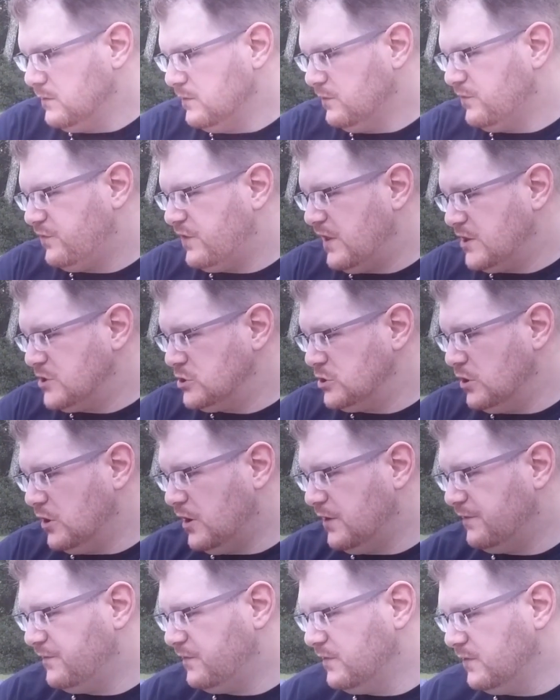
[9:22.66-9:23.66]
section
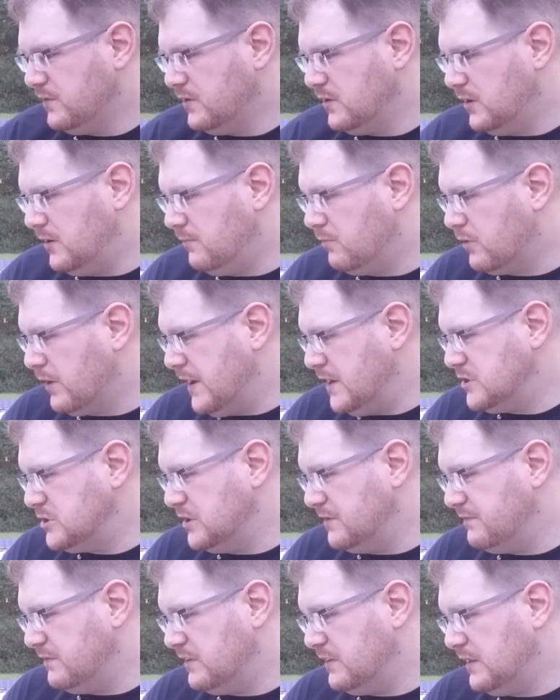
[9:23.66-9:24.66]
off a branch
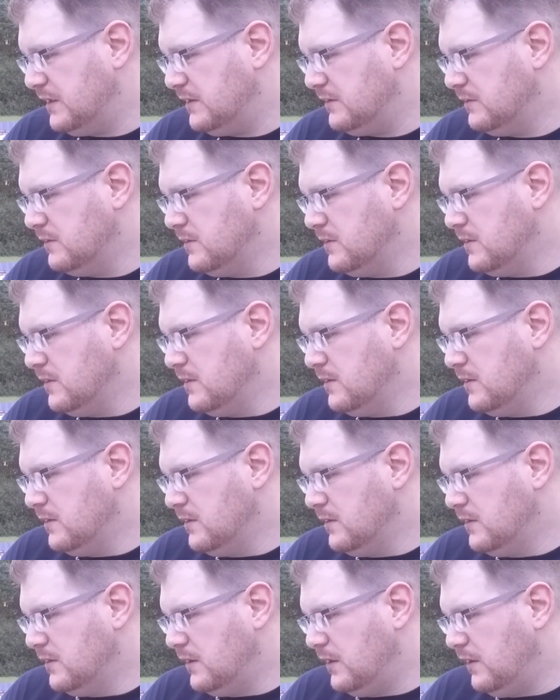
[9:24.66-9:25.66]
of it that
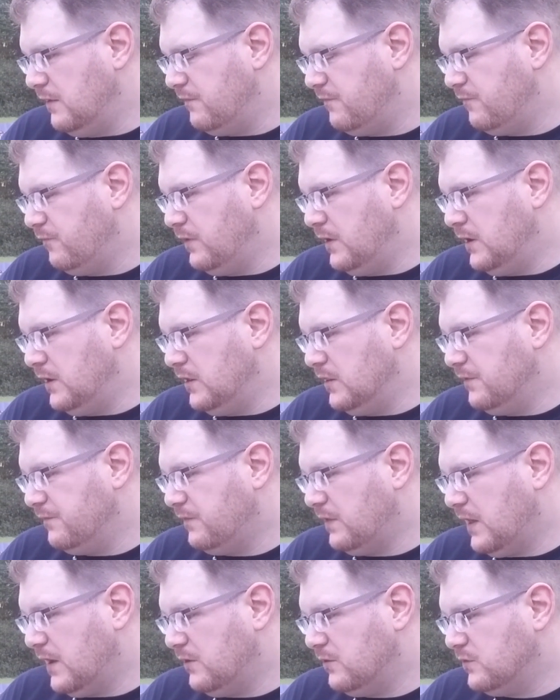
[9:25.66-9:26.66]
if any of the
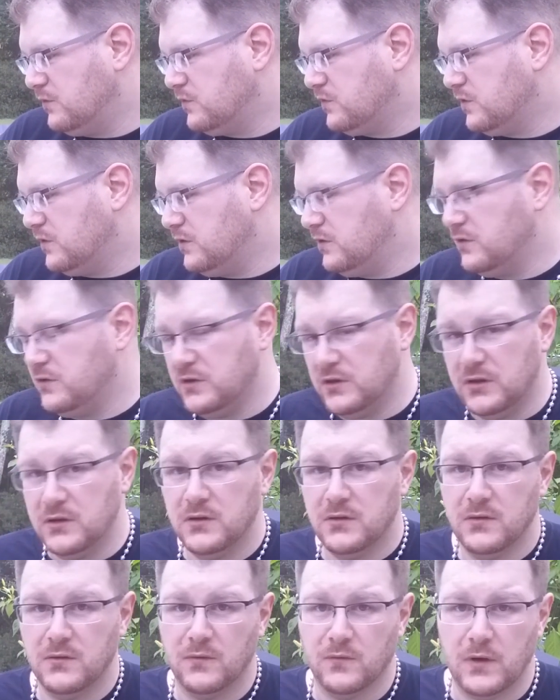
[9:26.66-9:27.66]
flowers turn to
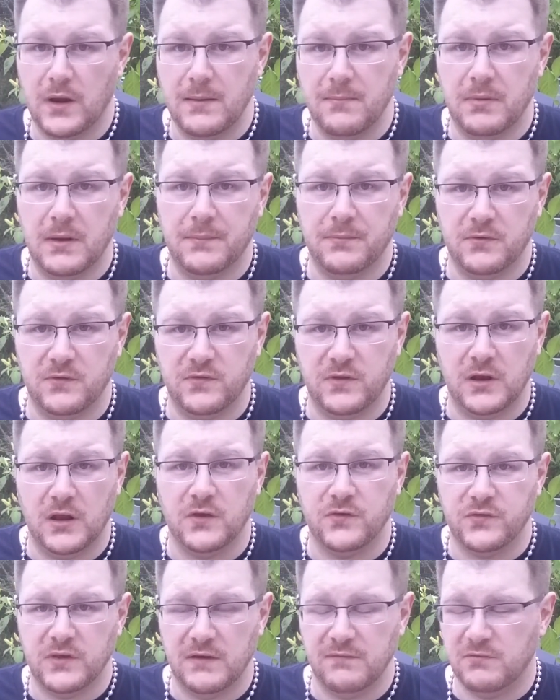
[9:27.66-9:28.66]
ripe peppers, then
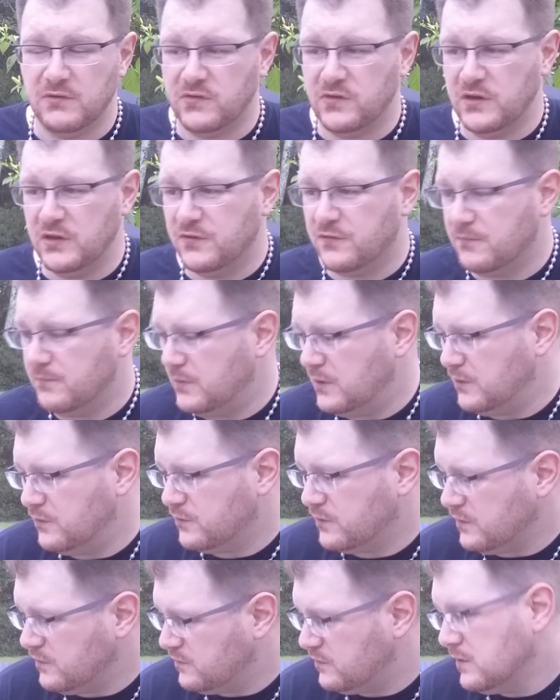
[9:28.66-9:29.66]
I'll save the seeds from
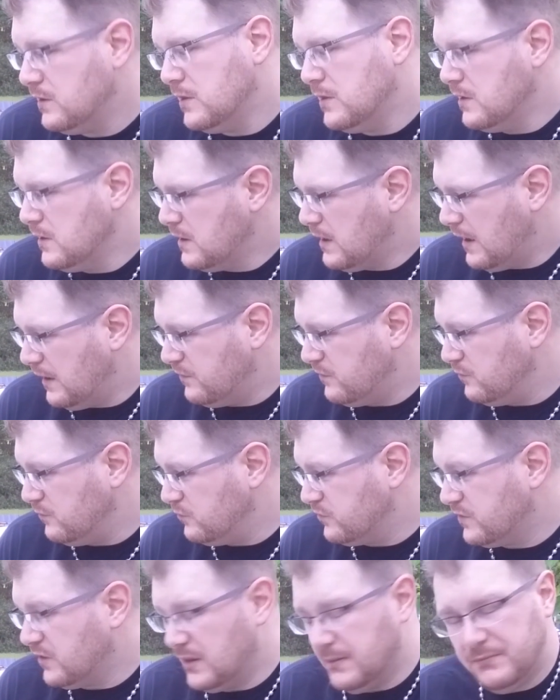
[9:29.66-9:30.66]
those, because as it
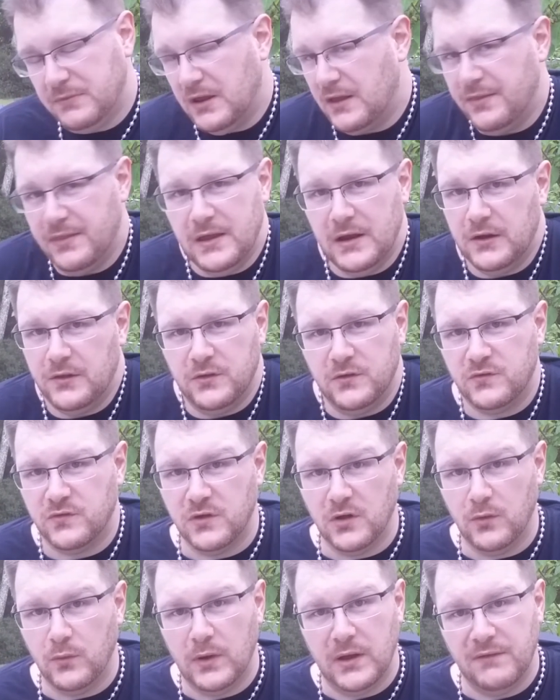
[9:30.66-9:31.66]
was clumped down there, there's
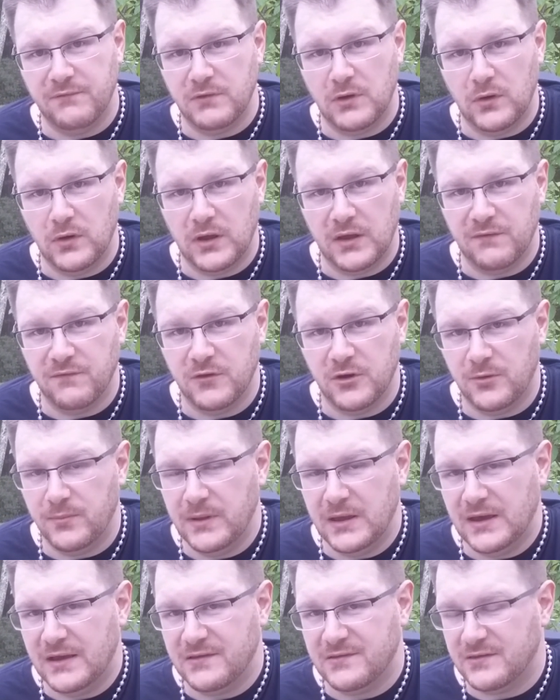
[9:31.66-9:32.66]
no way of knowing if it'll
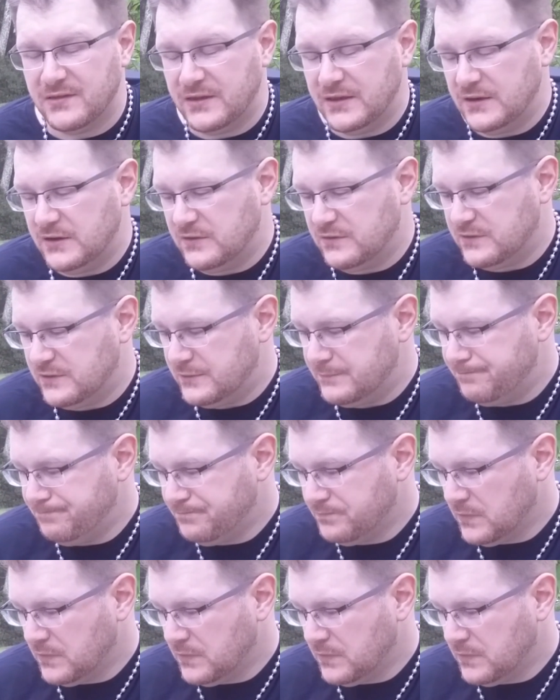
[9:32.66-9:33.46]
be isolated. So